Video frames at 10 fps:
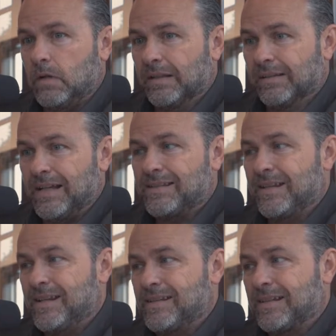unless
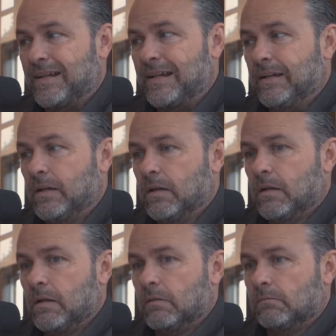it is a
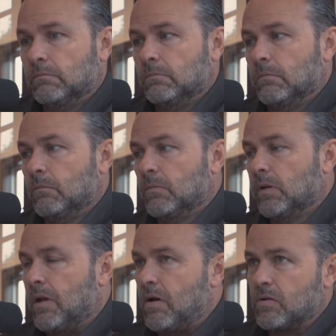
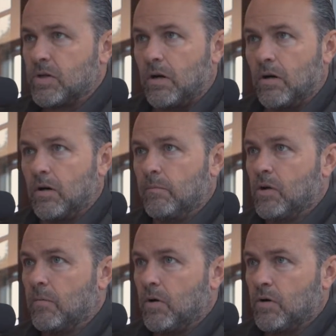long-term
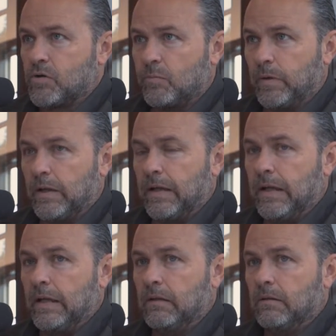commercial
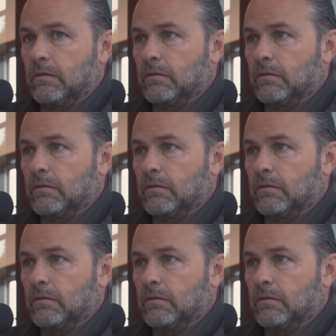play